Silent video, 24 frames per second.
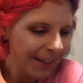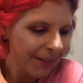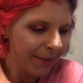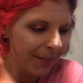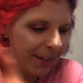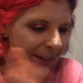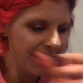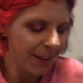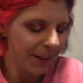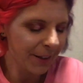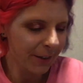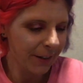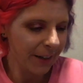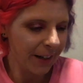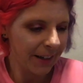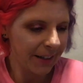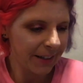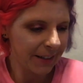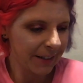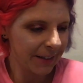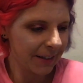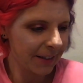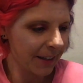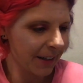But the
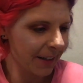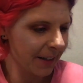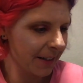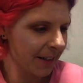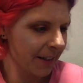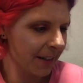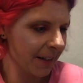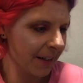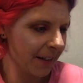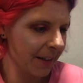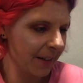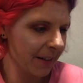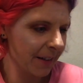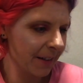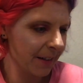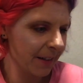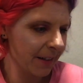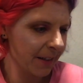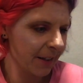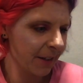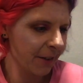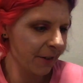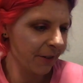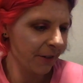rest, I don't know.
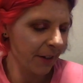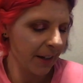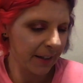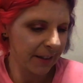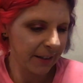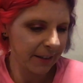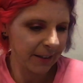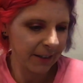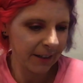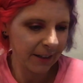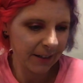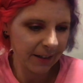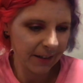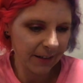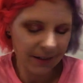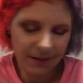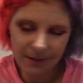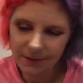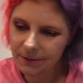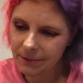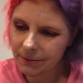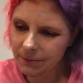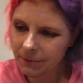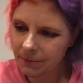The face
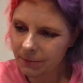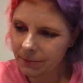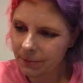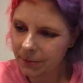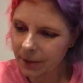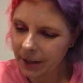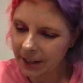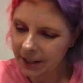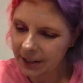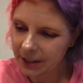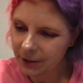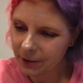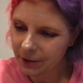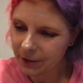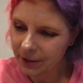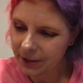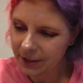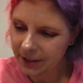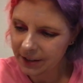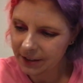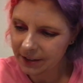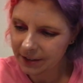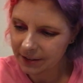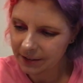serum, body
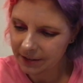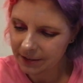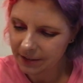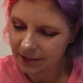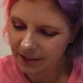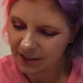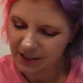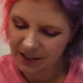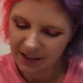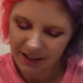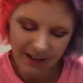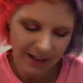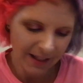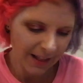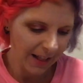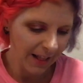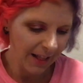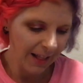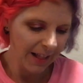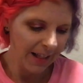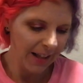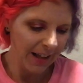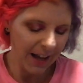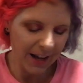oil.
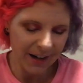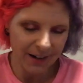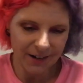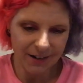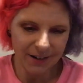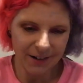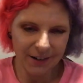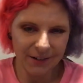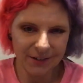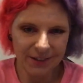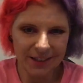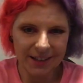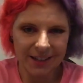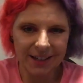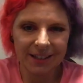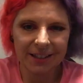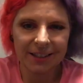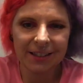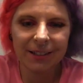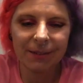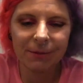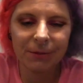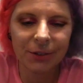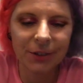I don't know. Everything
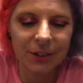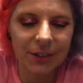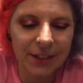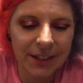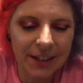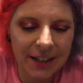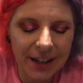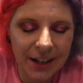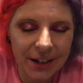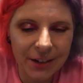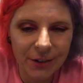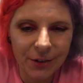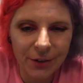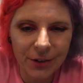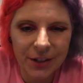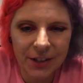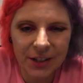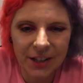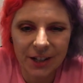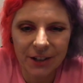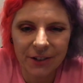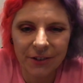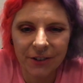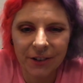seems really kind of
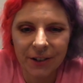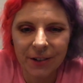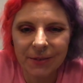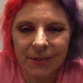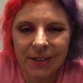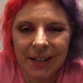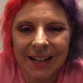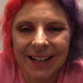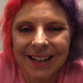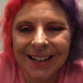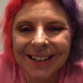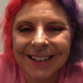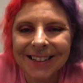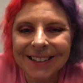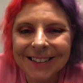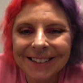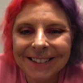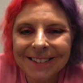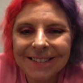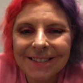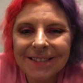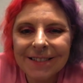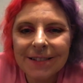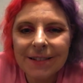oily for me.
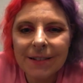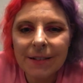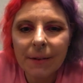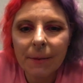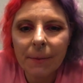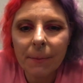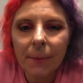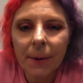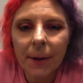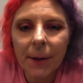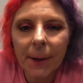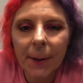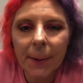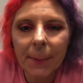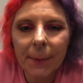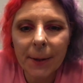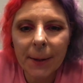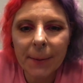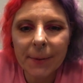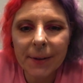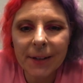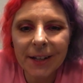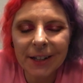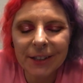But
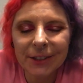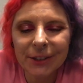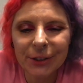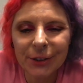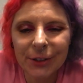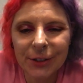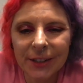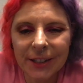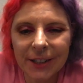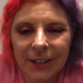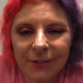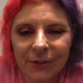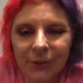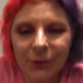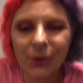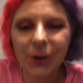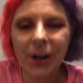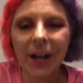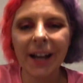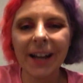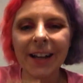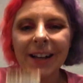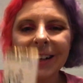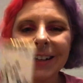maybe I'll do a
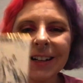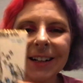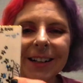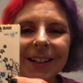giveaway.